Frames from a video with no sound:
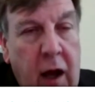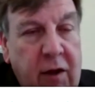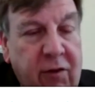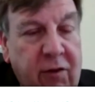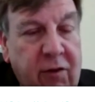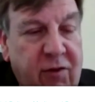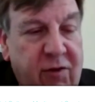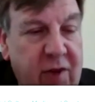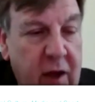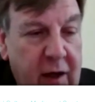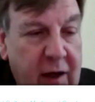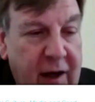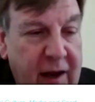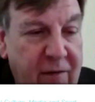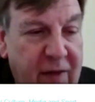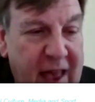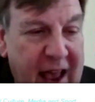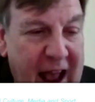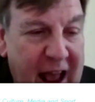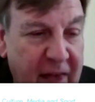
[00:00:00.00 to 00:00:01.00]
Uh, and
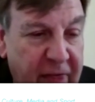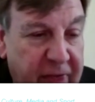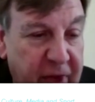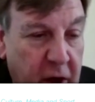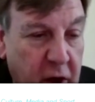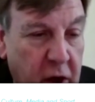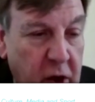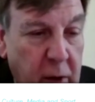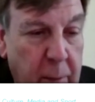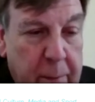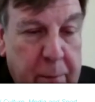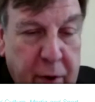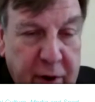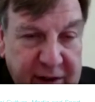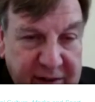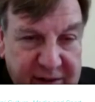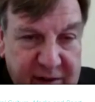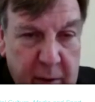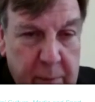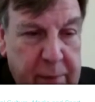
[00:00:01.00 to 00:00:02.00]
certainly the ethical
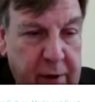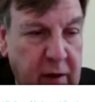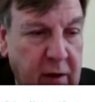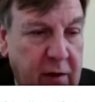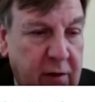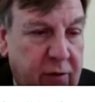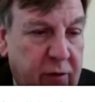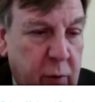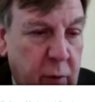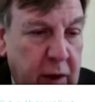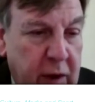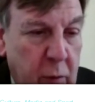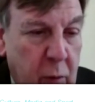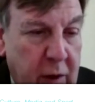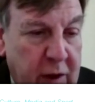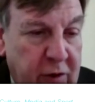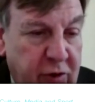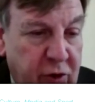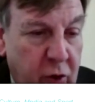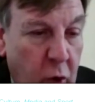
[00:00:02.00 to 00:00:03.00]
principles
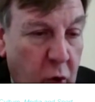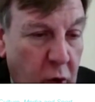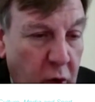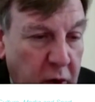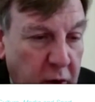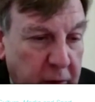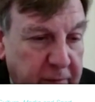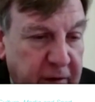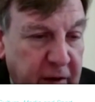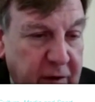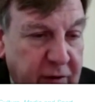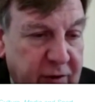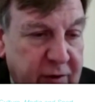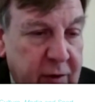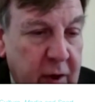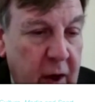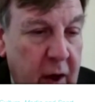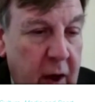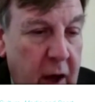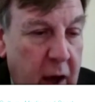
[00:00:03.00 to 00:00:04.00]
which, which all of
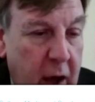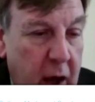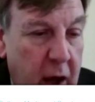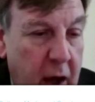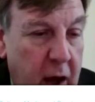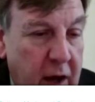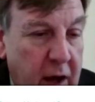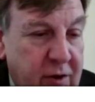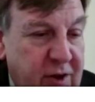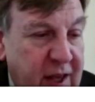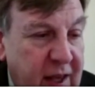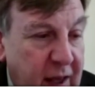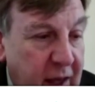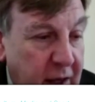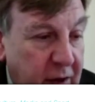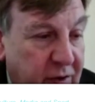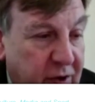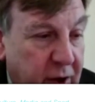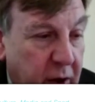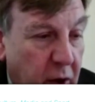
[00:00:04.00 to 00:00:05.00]
us uh,
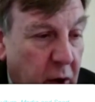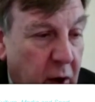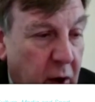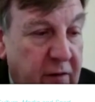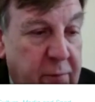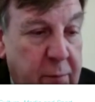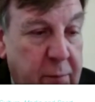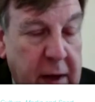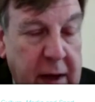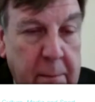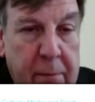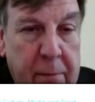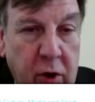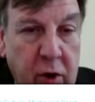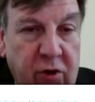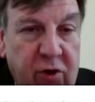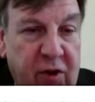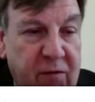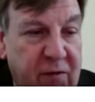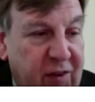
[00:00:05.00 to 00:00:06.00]
adhere to have been
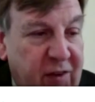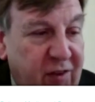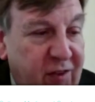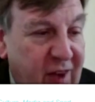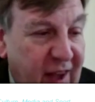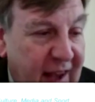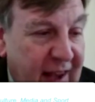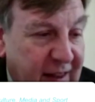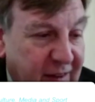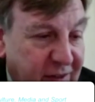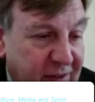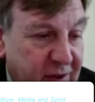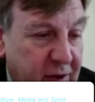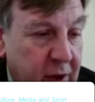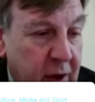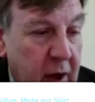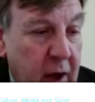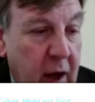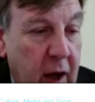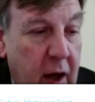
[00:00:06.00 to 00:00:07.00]
put to the
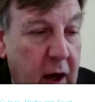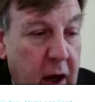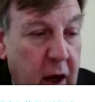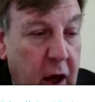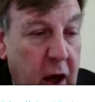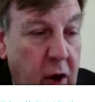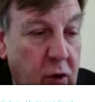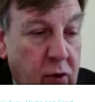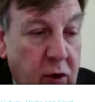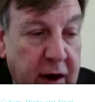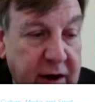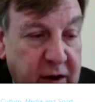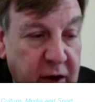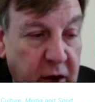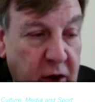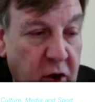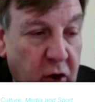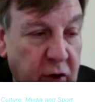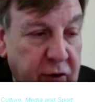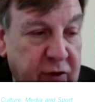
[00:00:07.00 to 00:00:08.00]
test uh,
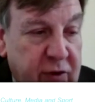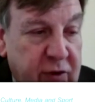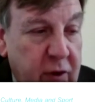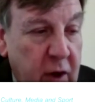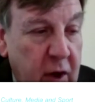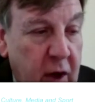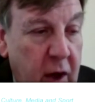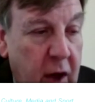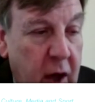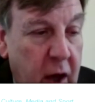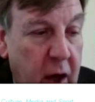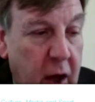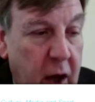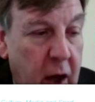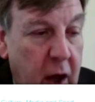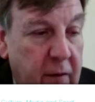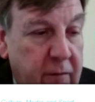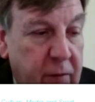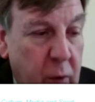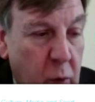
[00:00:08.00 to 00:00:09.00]
right across
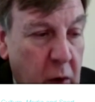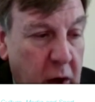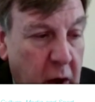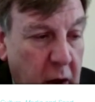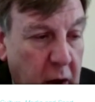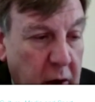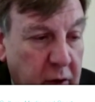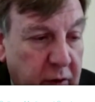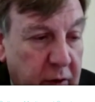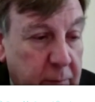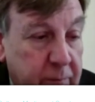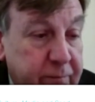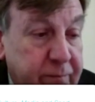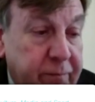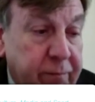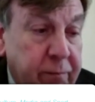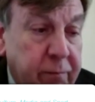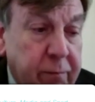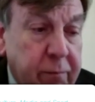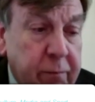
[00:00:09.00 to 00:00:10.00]
uh, the world.
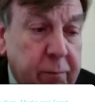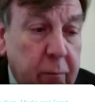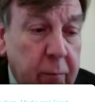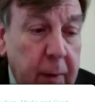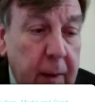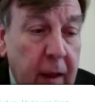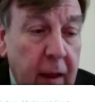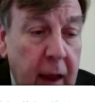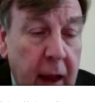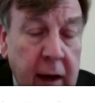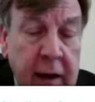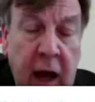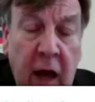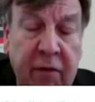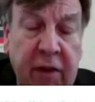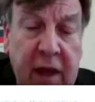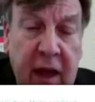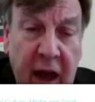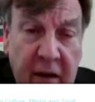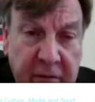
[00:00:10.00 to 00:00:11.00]

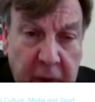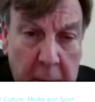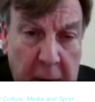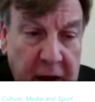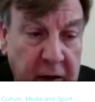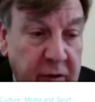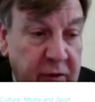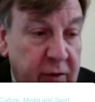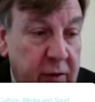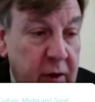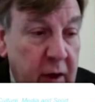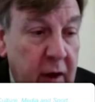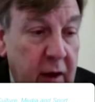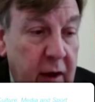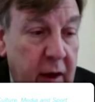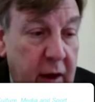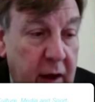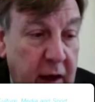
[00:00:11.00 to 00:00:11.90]
Now, the government